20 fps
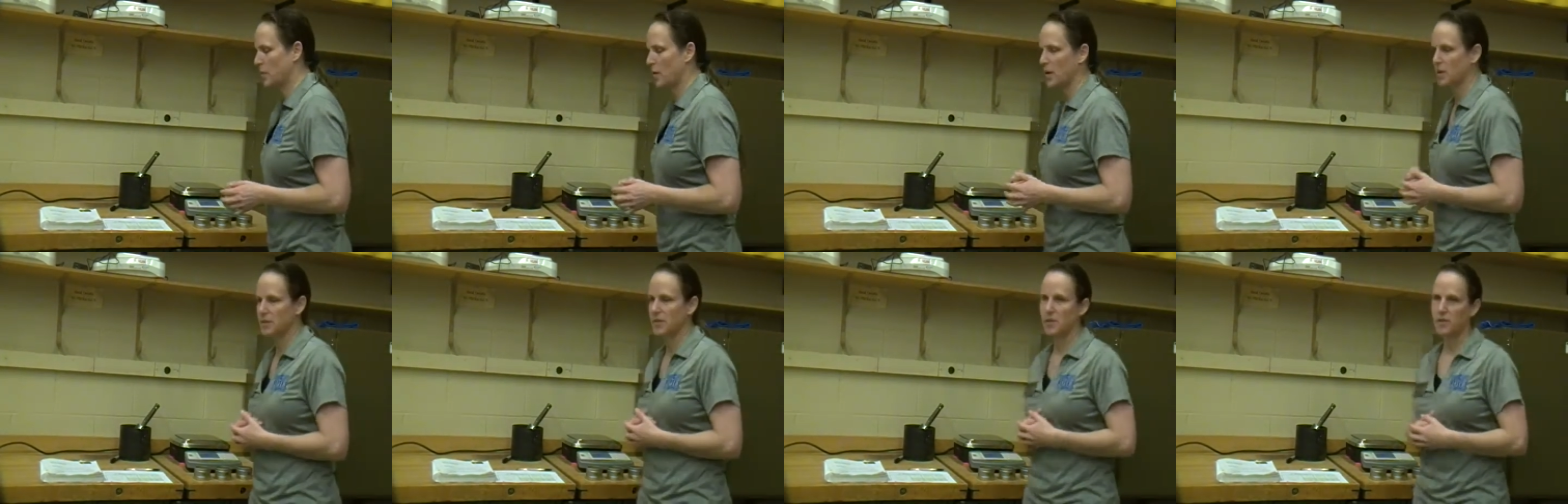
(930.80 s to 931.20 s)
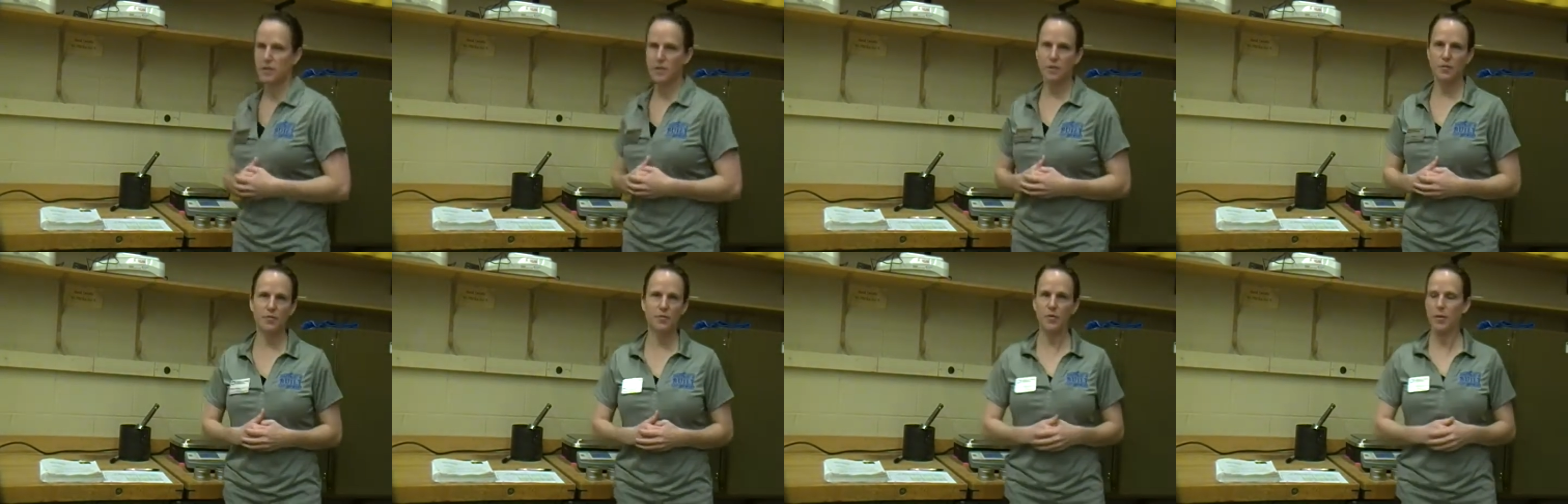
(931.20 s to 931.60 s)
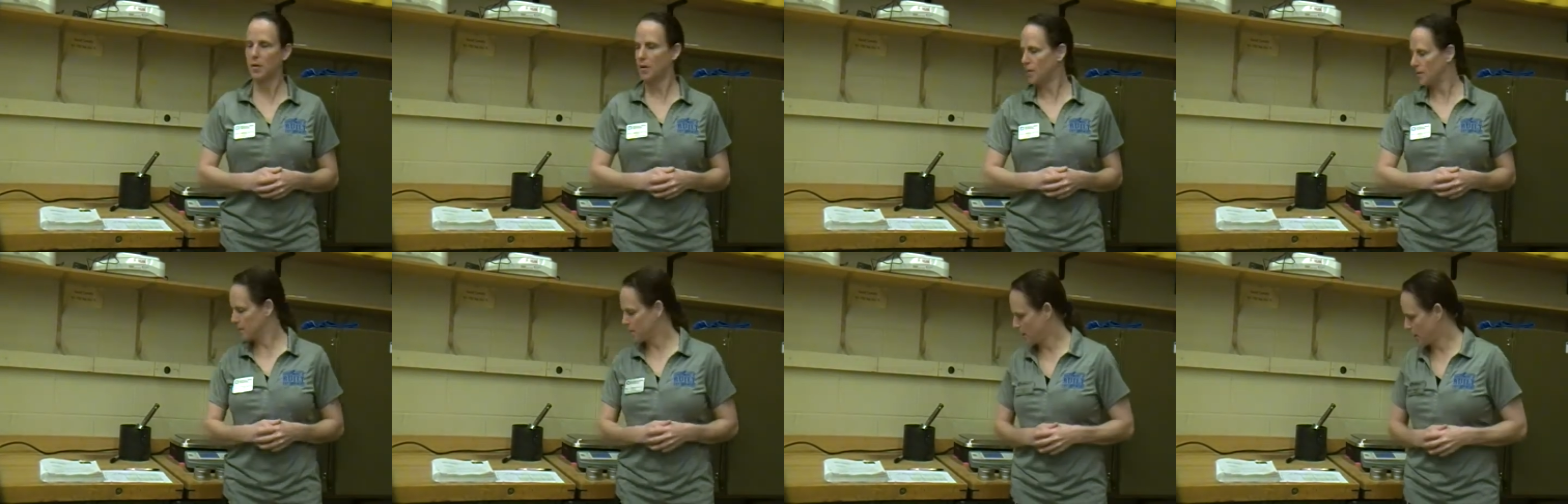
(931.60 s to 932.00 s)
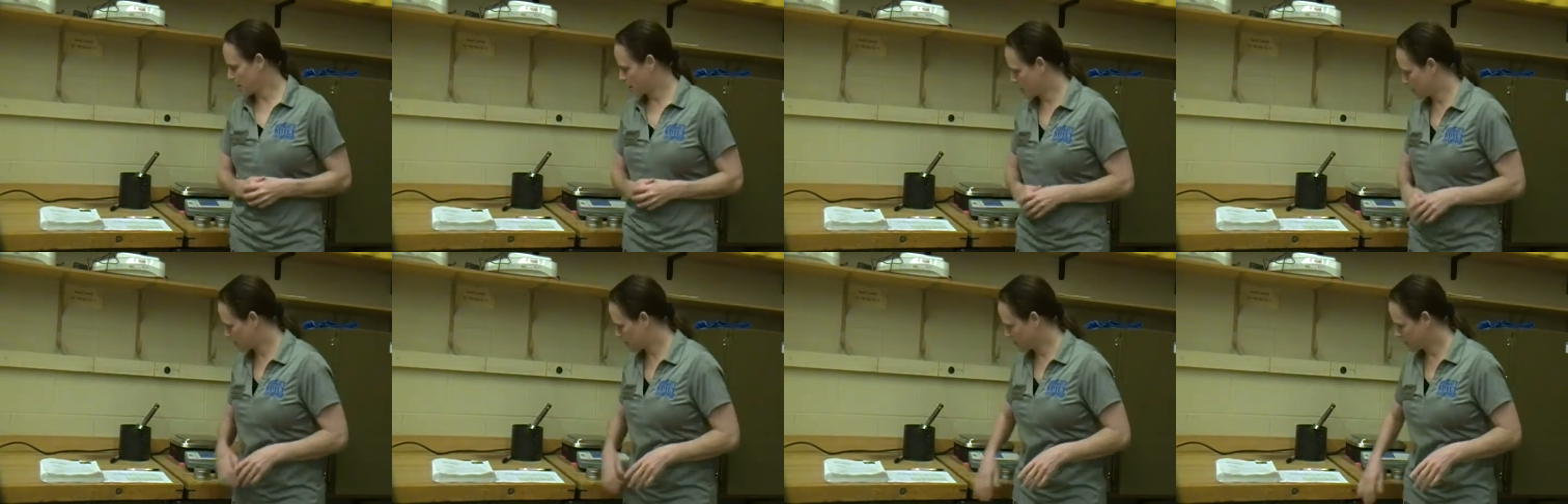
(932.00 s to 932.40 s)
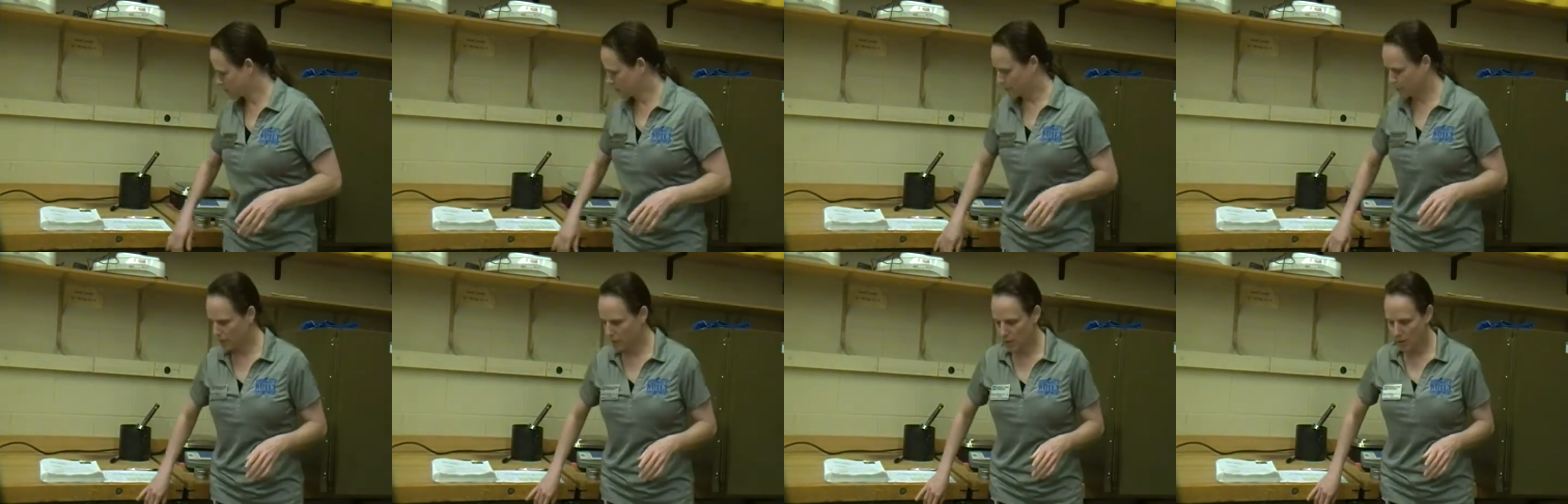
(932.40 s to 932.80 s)
the process
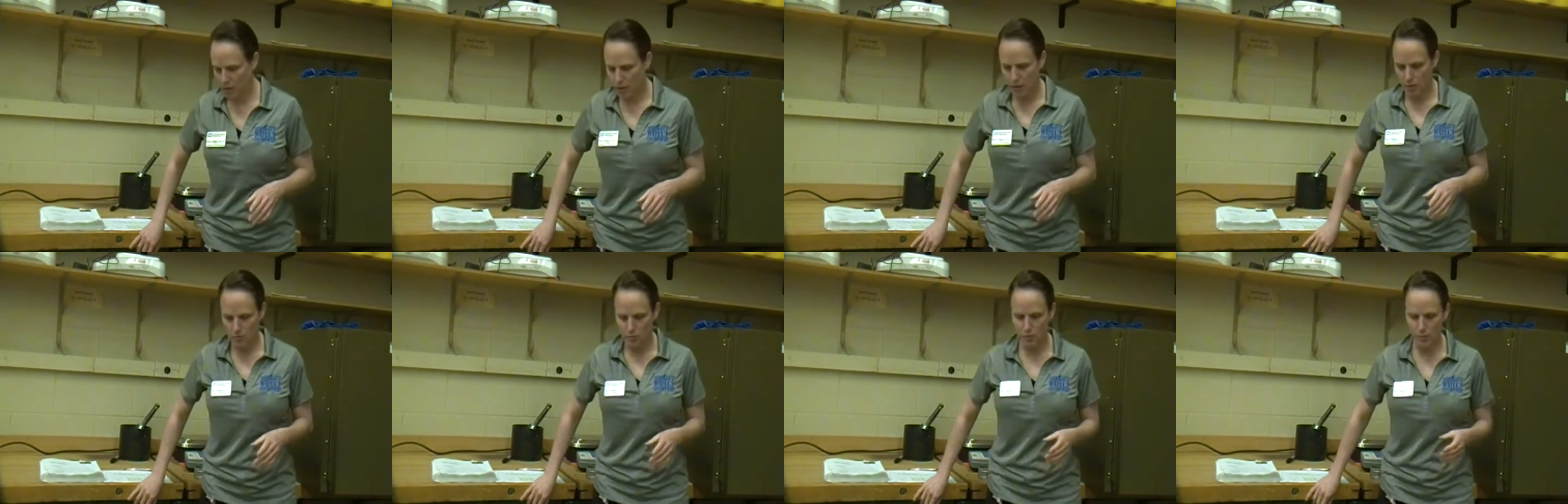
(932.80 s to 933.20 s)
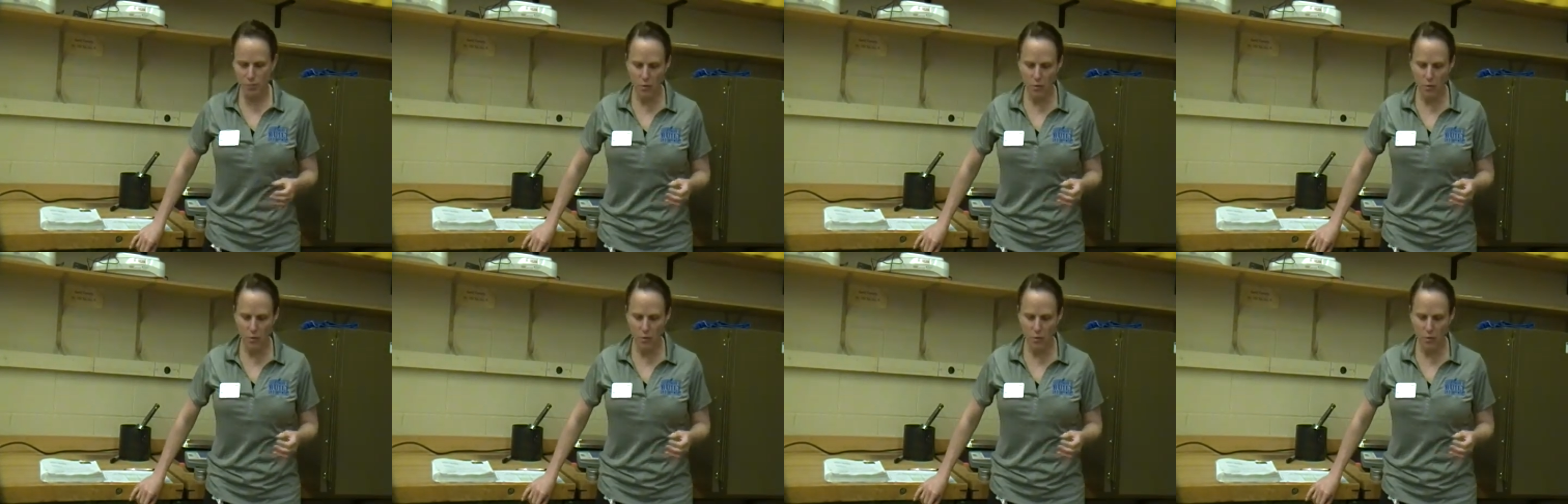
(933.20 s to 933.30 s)
of